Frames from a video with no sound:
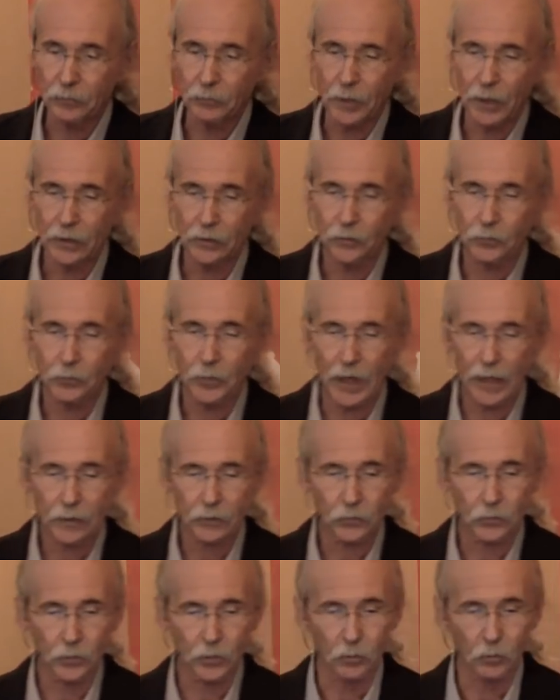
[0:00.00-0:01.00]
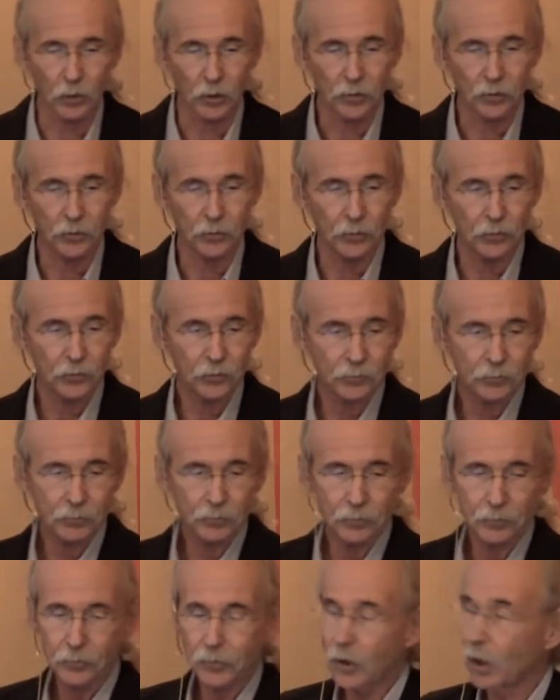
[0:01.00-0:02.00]
of manufacturing workers
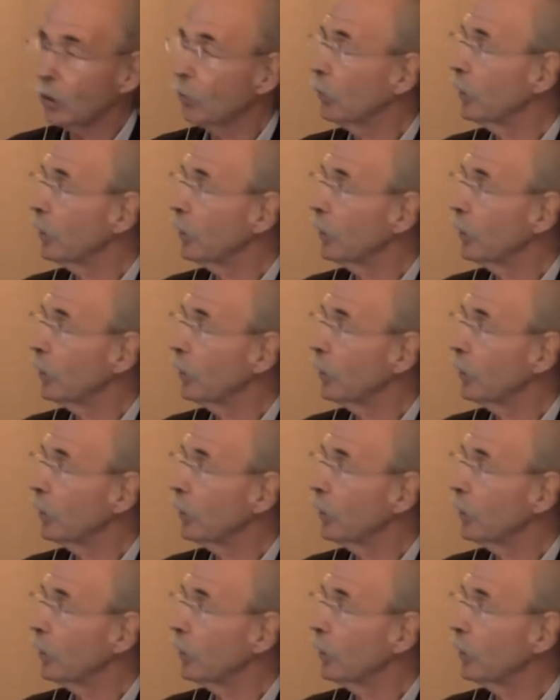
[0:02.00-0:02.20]
are